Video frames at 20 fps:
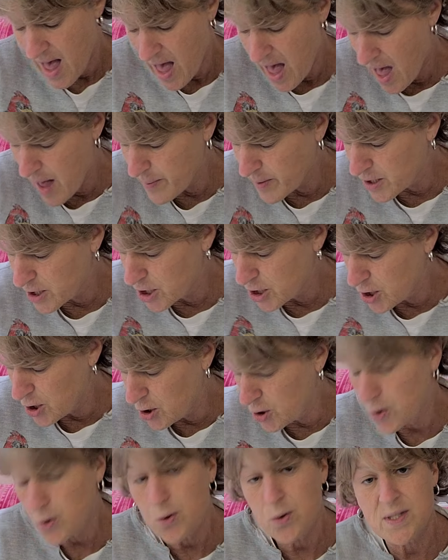Emma
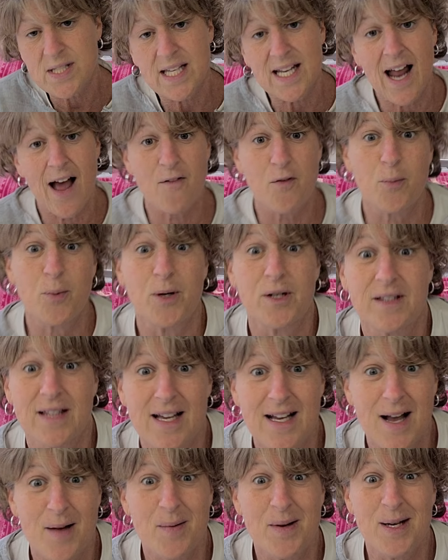Lou, who's going to have a
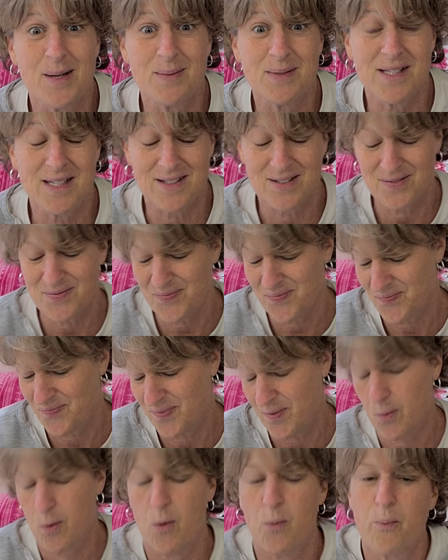birthday coming up soon.
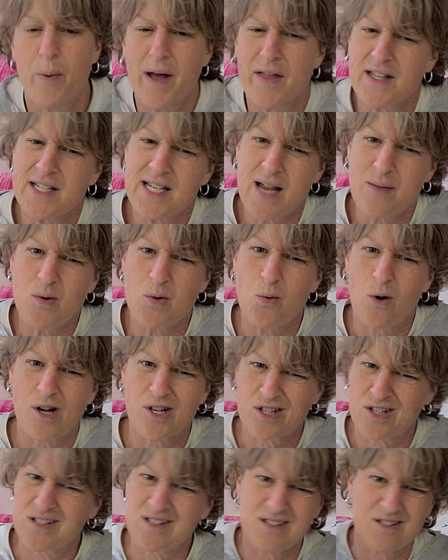Well, by the time you
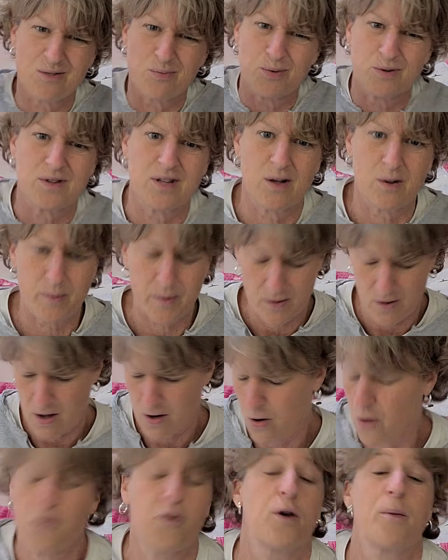watch this, your birthday will be
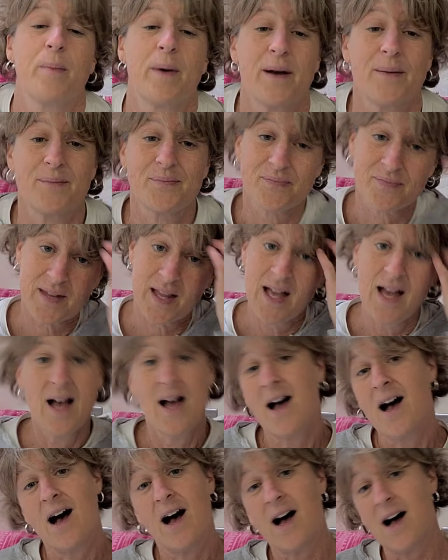long over. But
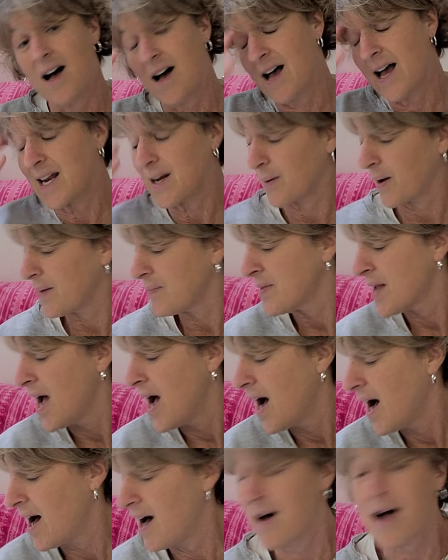anyway,
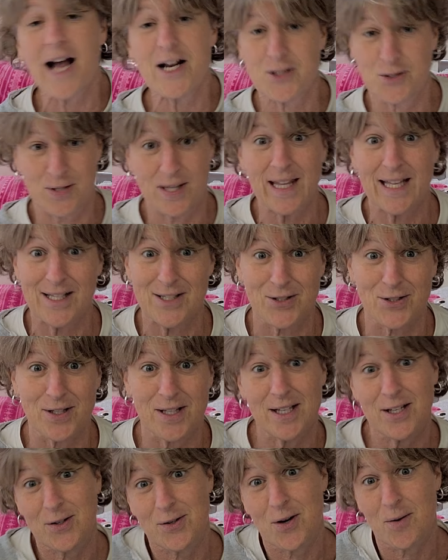I do things
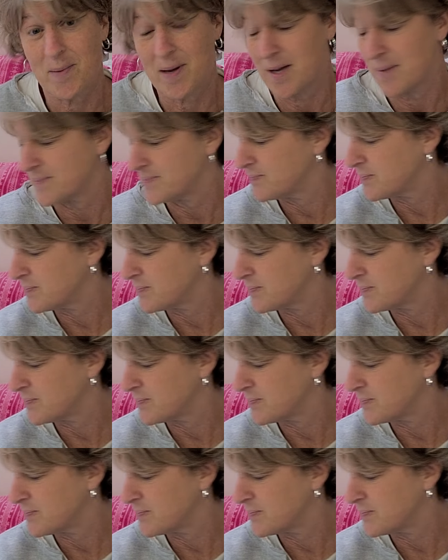early, you know me.